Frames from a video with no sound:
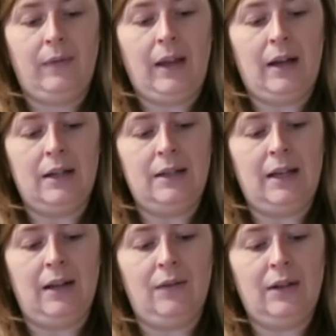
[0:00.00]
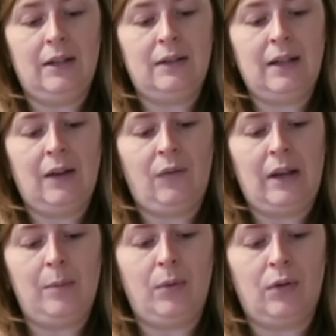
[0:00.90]
that idea and then see if
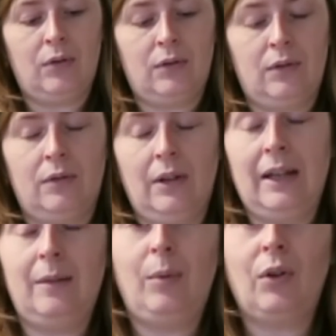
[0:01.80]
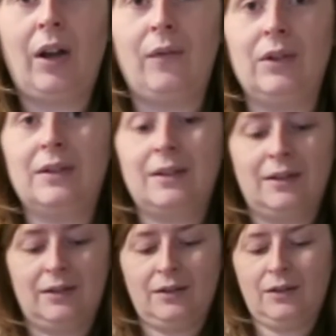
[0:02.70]
any book covers
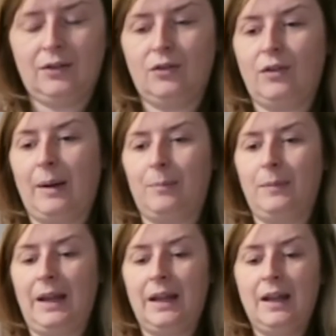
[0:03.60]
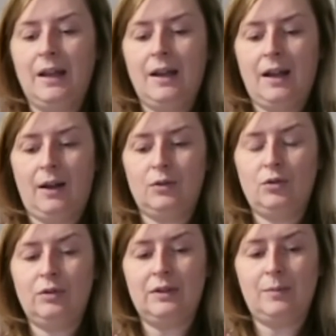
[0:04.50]
grab me. I was
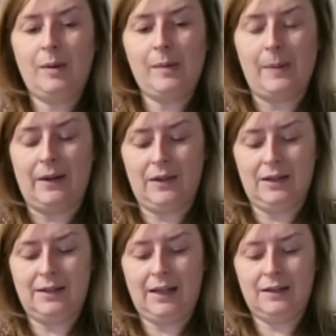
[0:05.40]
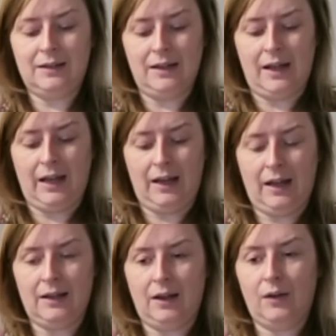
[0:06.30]
talking to Mum about this yesterday,
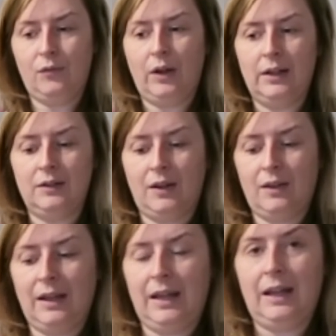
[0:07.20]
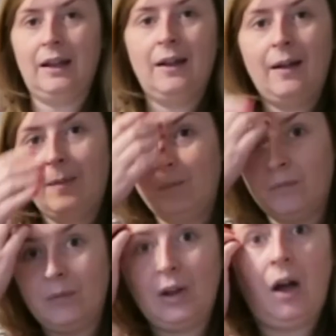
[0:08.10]
and I find that the
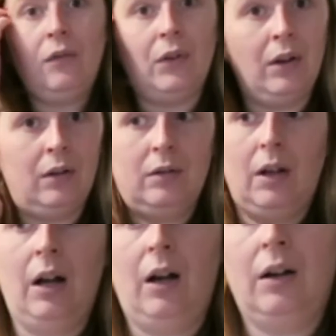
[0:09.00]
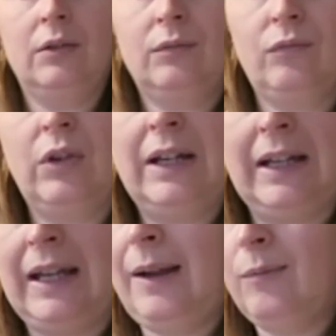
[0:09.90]
cover art
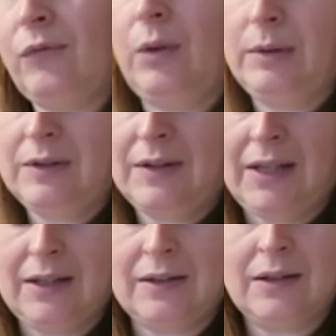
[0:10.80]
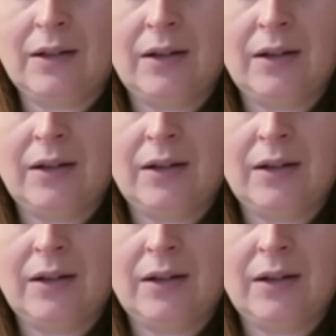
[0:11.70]
really influences